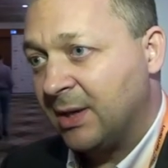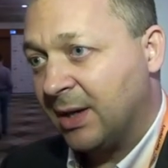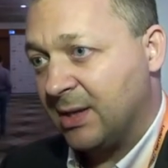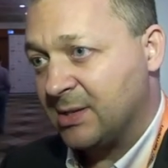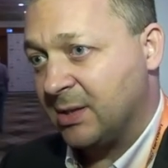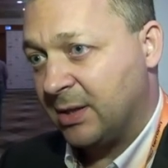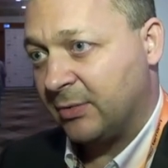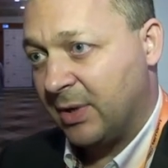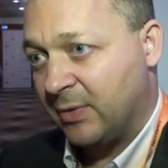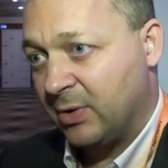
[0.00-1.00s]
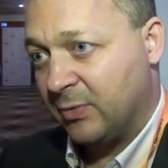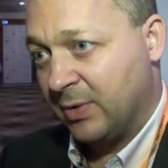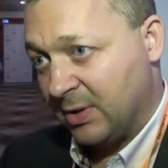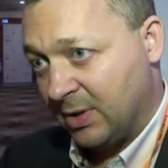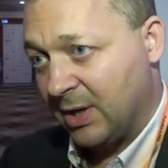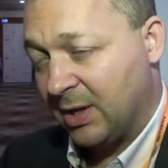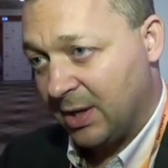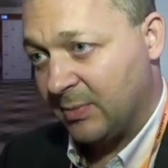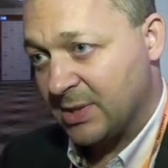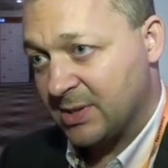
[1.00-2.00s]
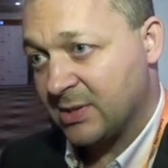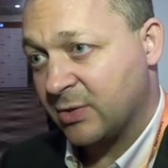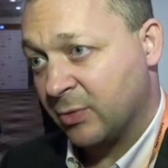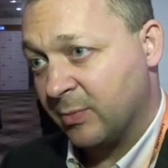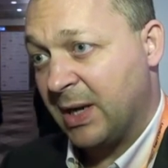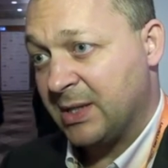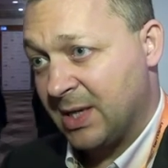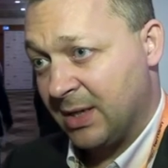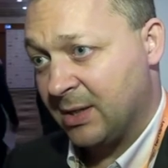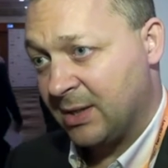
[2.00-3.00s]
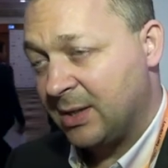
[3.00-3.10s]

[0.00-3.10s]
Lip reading: ancillary revenue within the airline business grew by 10